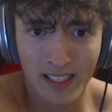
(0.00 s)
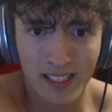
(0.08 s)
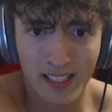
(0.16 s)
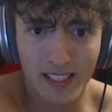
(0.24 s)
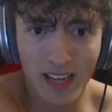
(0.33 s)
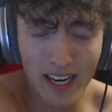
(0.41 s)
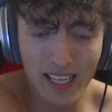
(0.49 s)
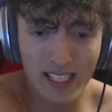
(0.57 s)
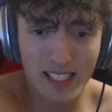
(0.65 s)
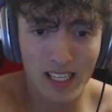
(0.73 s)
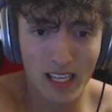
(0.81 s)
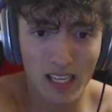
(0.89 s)

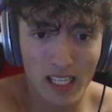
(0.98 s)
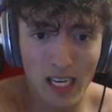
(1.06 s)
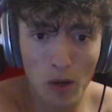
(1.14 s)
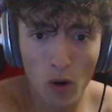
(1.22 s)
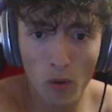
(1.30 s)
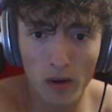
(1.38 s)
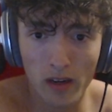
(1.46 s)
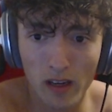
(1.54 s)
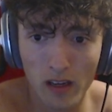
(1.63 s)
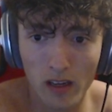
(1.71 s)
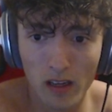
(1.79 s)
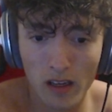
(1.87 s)
Nice, keep going.
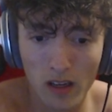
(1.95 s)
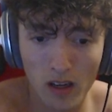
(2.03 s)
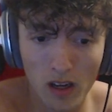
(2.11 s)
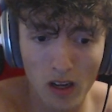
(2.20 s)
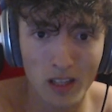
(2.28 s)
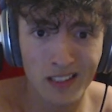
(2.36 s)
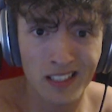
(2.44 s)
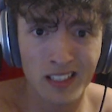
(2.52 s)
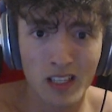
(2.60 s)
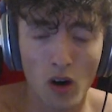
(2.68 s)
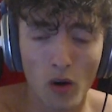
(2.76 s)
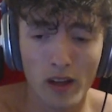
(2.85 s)

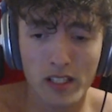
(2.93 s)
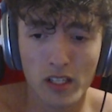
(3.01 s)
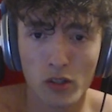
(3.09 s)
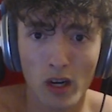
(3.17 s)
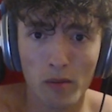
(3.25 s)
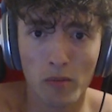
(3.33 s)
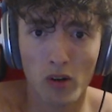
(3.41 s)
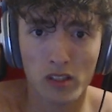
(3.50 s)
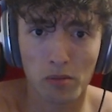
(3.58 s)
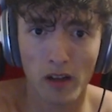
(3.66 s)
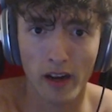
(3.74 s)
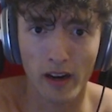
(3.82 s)
Oh, that's a great
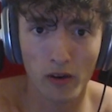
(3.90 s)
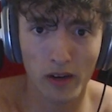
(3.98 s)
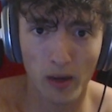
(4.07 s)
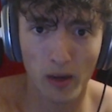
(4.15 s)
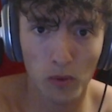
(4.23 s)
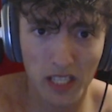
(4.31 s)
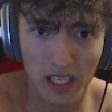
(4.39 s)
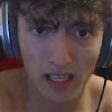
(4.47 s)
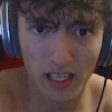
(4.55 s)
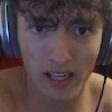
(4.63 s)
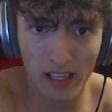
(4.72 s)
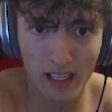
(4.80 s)
multiplier. Okay, we'll take
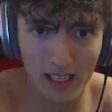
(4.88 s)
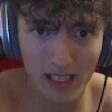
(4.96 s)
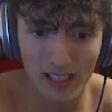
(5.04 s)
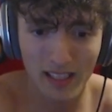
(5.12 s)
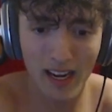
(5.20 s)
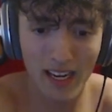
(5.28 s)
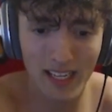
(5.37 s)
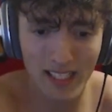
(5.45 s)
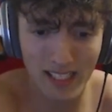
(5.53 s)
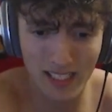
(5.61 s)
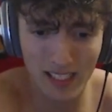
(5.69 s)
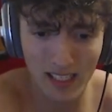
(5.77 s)
that.
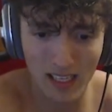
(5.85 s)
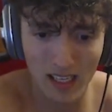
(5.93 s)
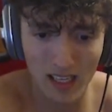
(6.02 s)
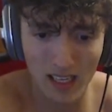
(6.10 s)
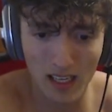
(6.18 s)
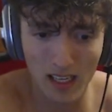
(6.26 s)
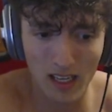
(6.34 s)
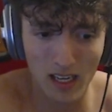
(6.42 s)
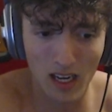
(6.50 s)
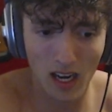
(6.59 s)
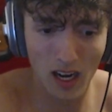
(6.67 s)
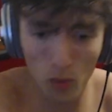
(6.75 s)
Nice.
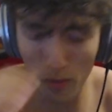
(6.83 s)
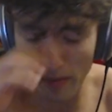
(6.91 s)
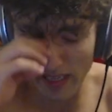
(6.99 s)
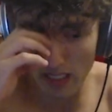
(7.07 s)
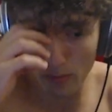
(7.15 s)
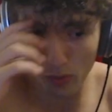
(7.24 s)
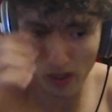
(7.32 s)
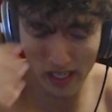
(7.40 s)
Uh, we're basically break